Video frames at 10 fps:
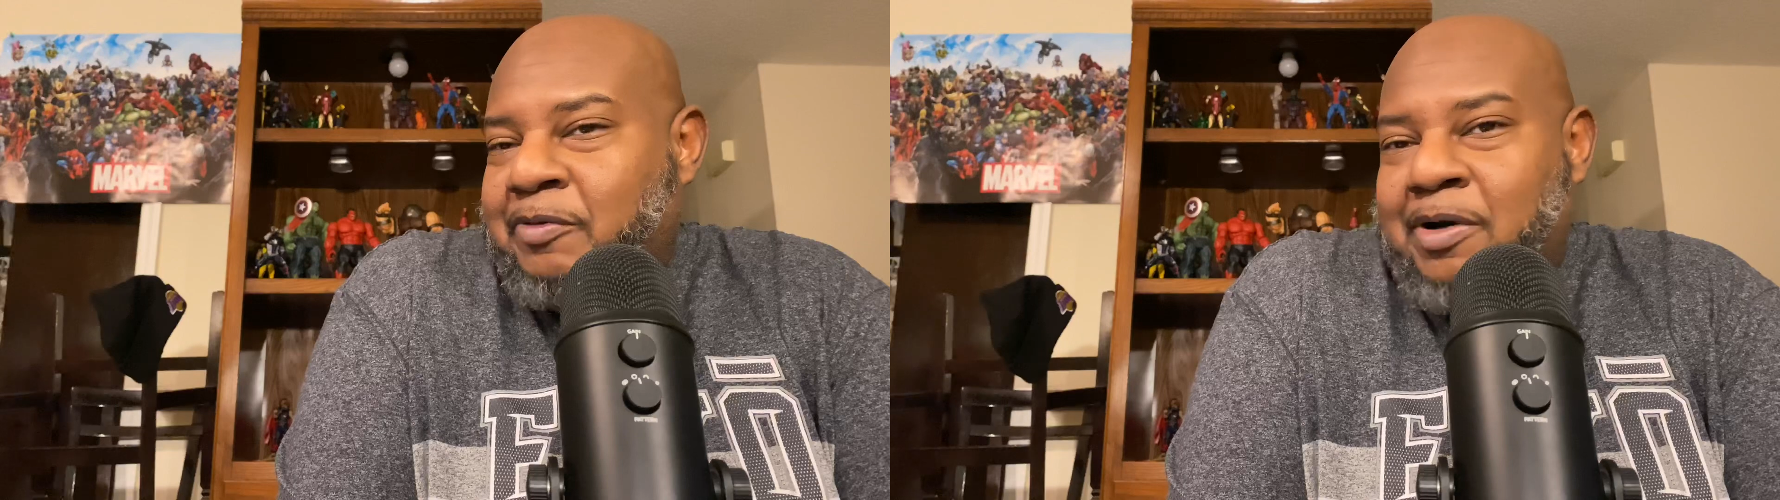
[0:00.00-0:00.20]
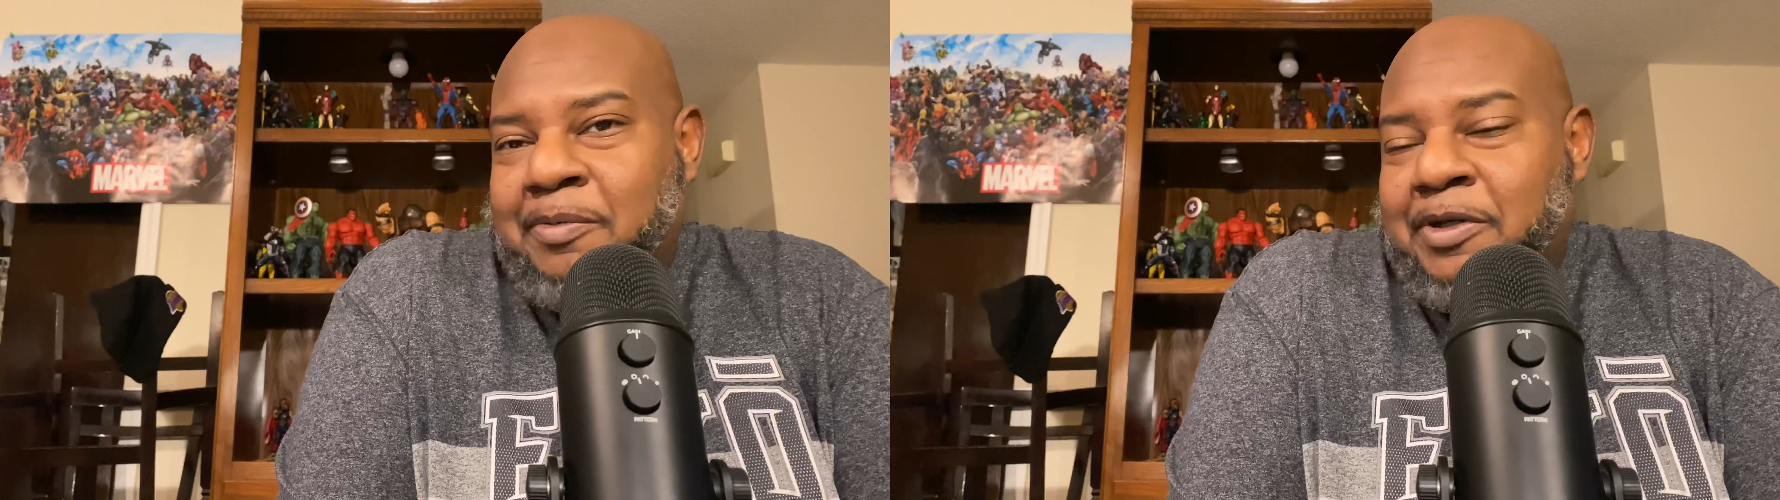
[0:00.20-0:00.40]

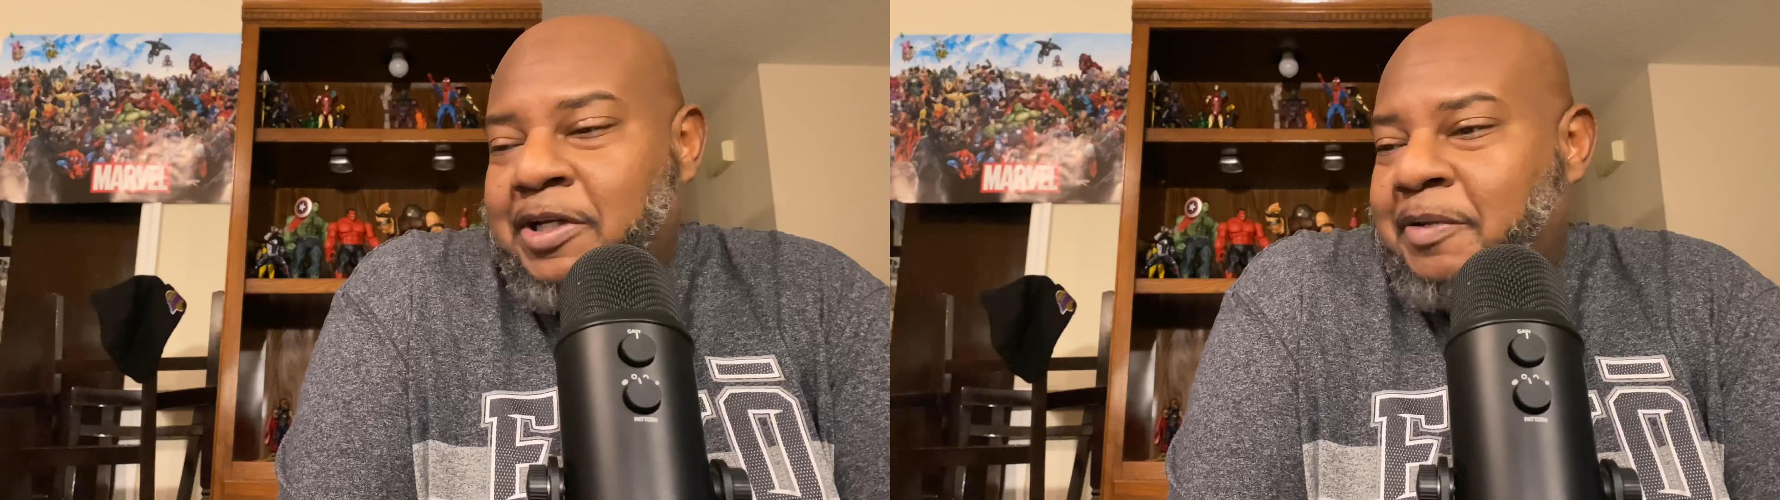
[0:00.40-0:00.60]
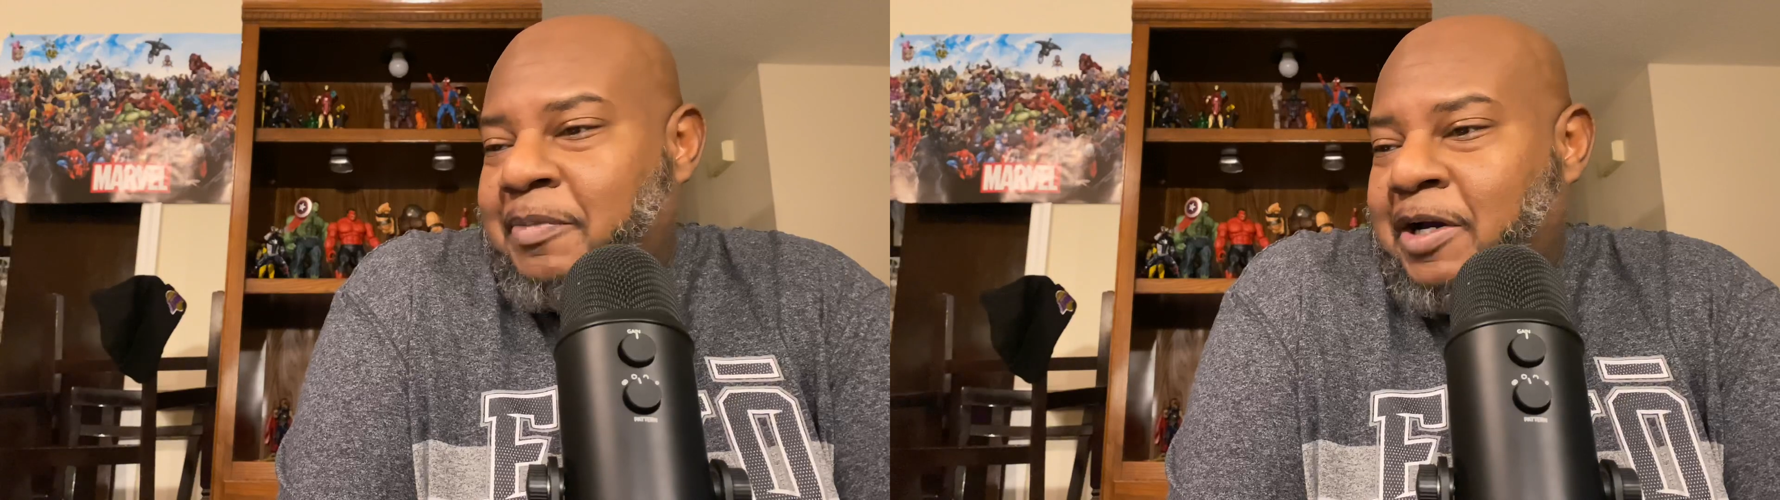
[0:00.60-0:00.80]
Well, I'm
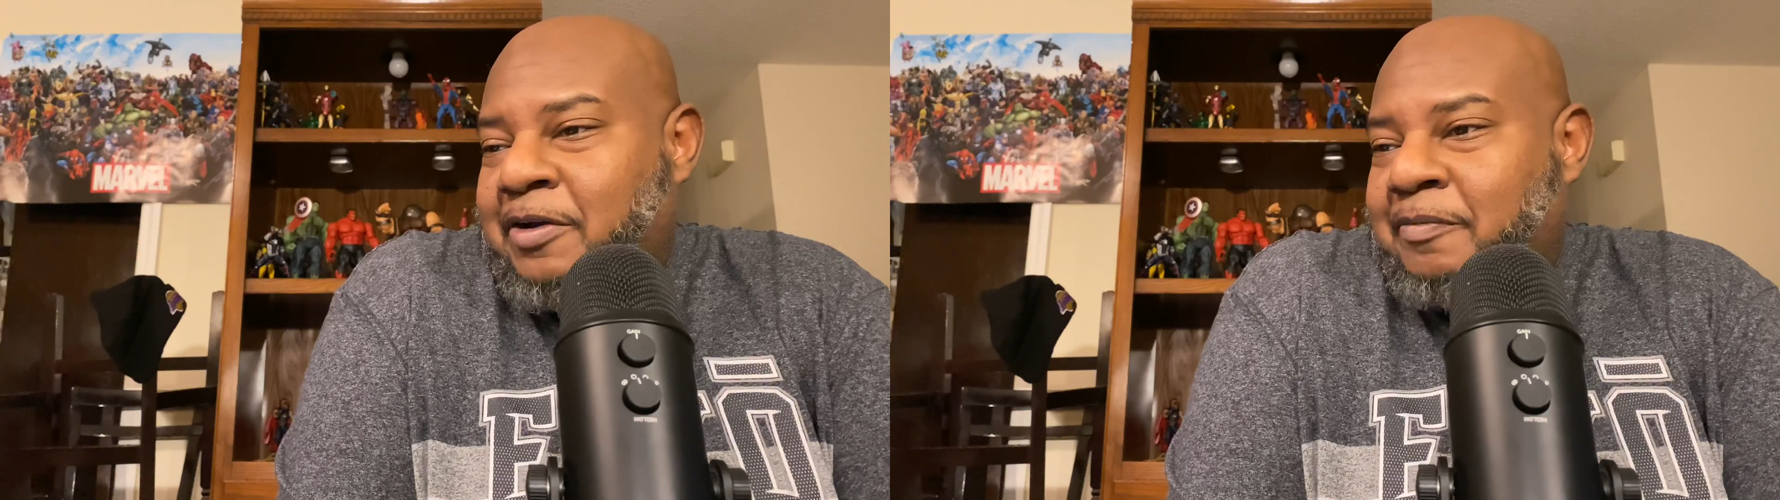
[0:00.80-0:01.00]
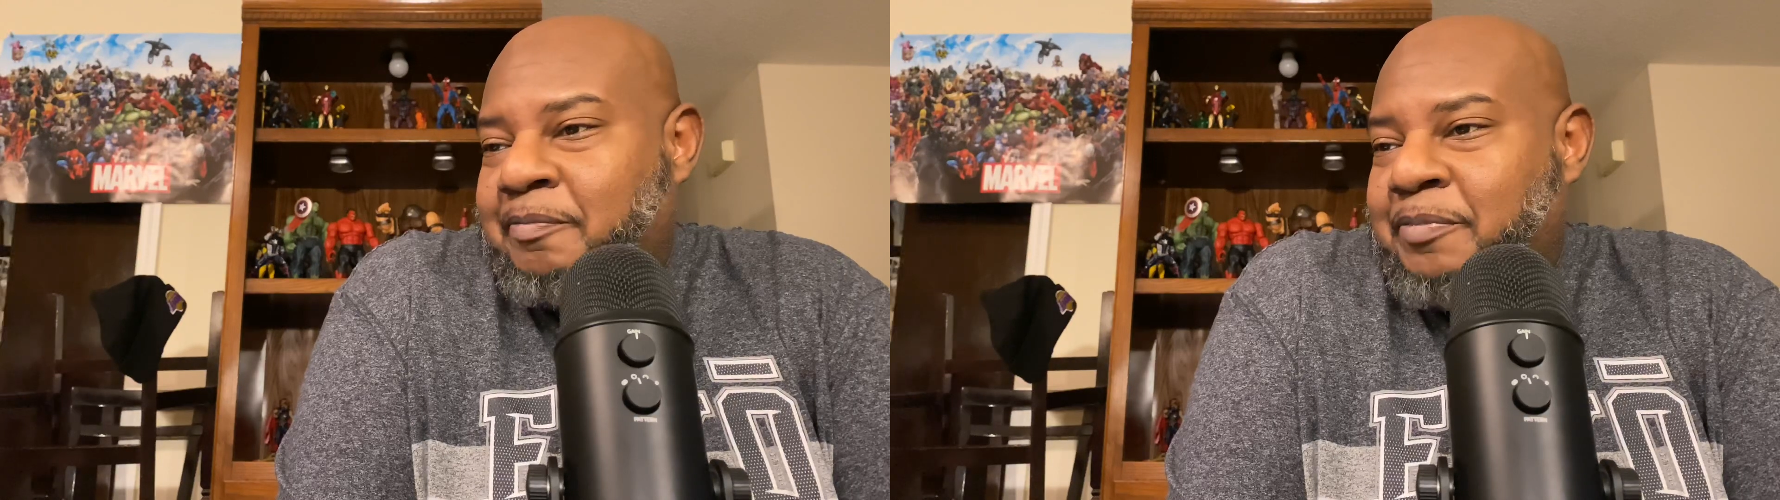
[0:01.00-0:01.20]
looking at my
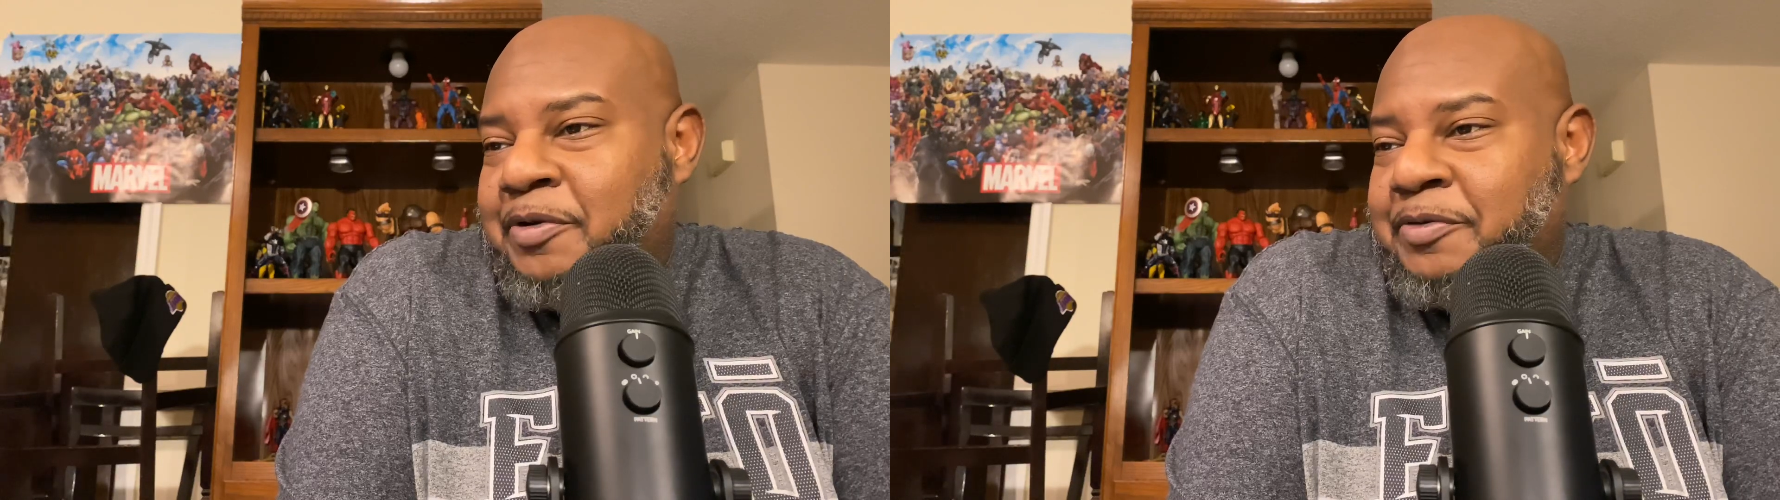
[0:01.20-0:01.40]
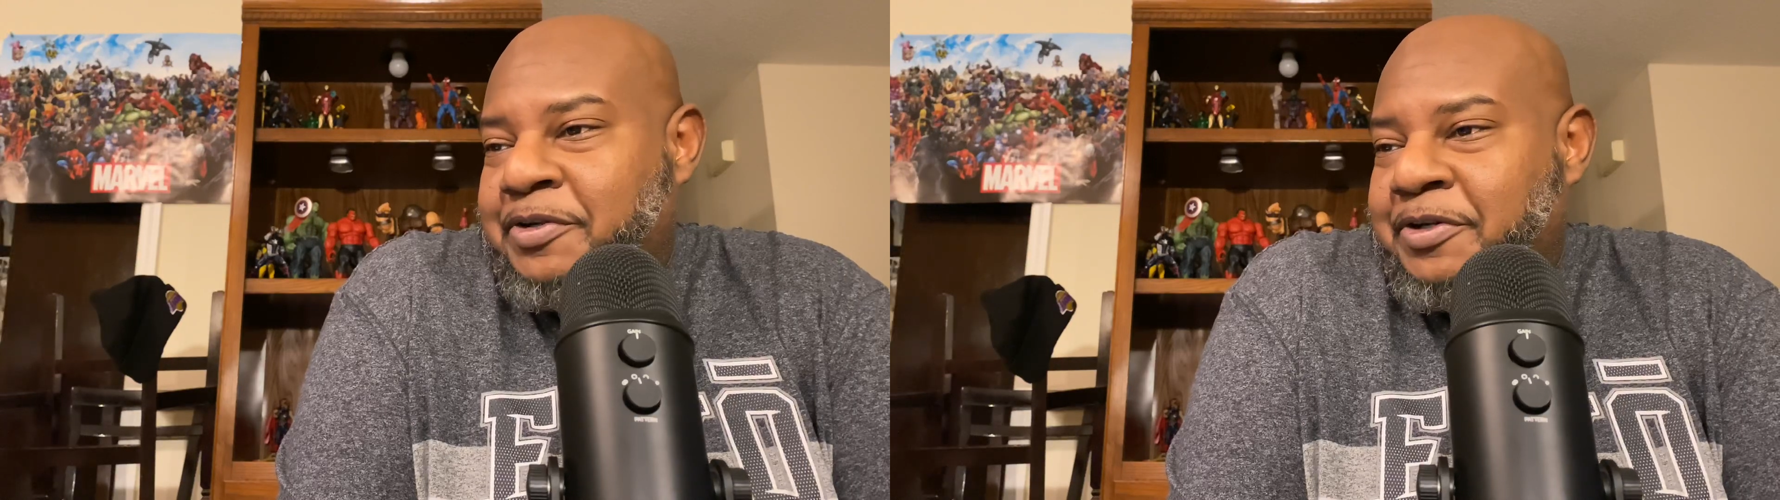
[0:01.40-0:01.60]

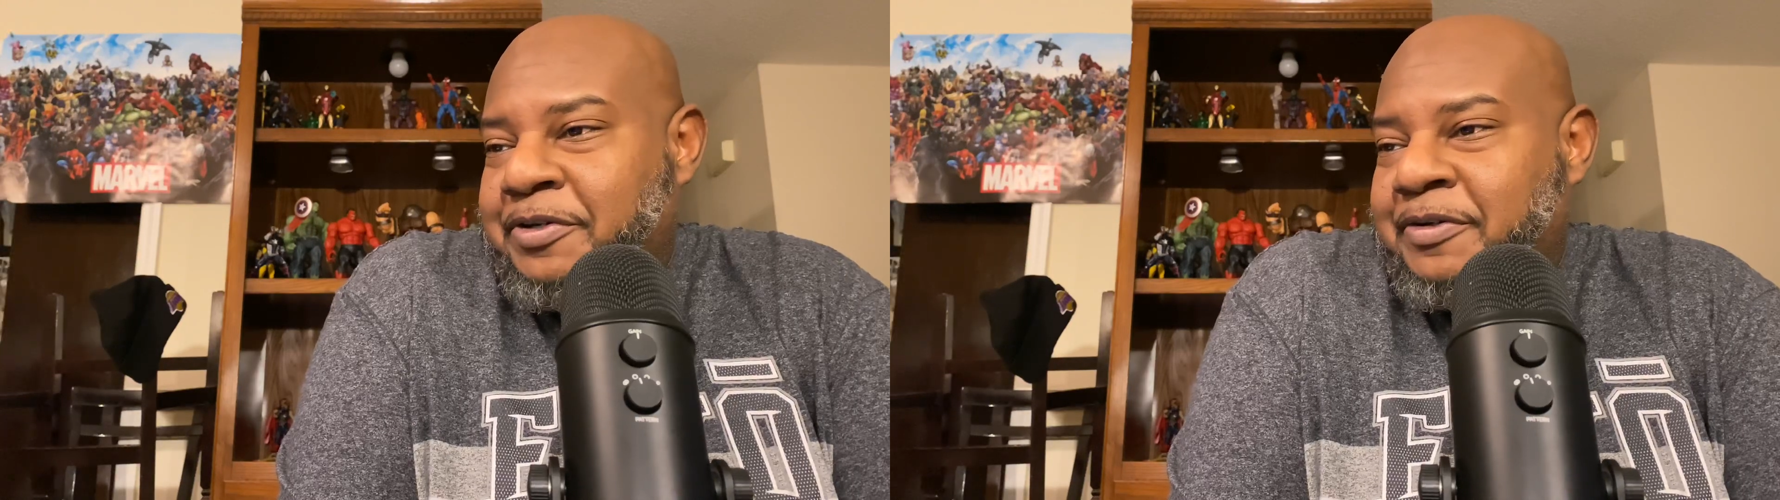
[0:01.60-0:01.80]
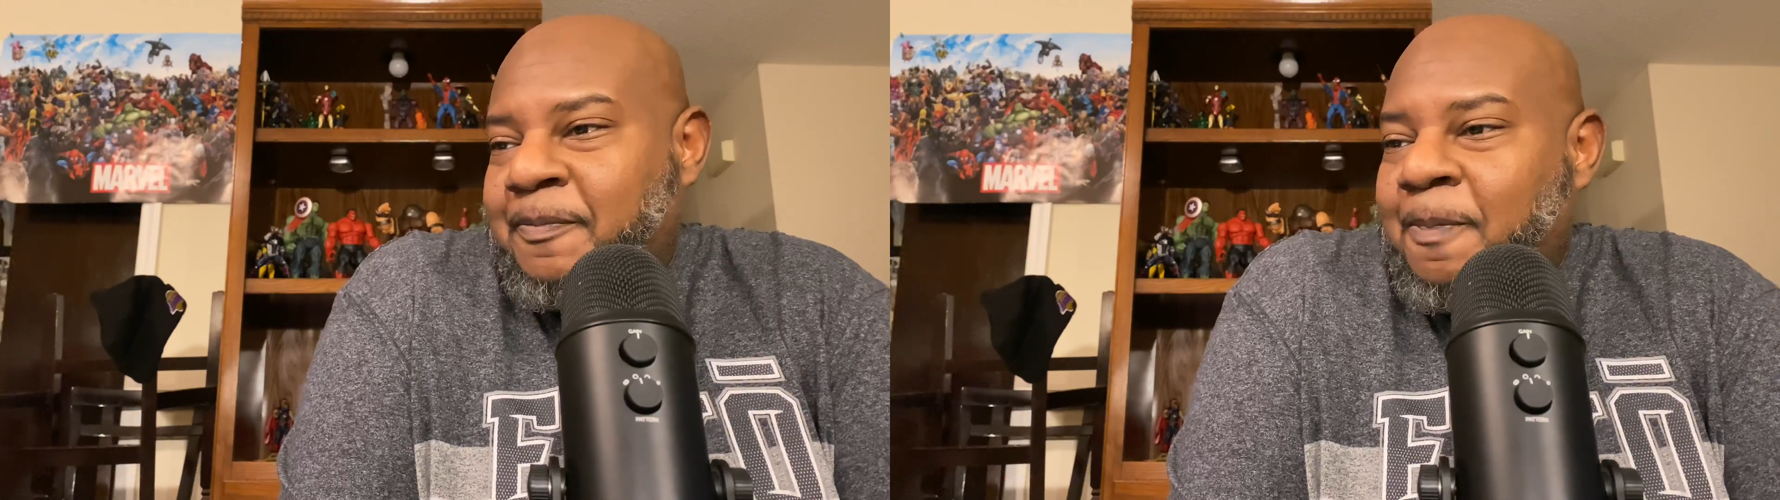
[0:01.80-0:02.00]

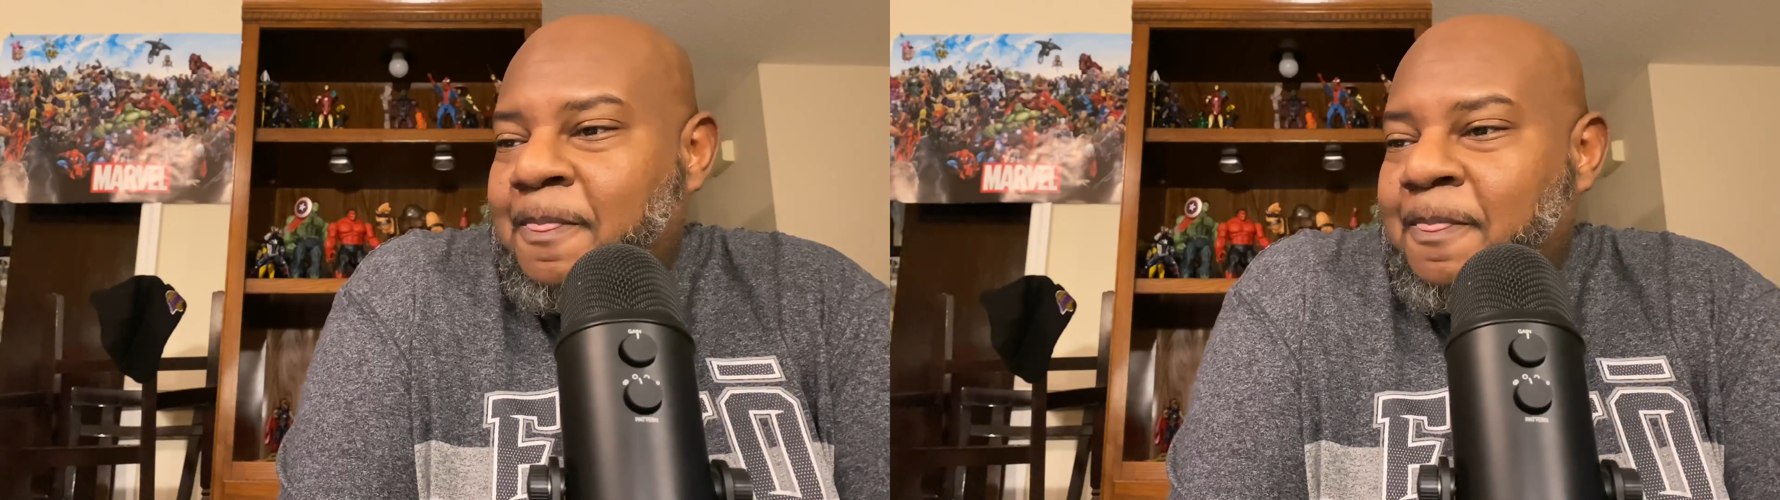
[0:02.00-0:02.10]
computer,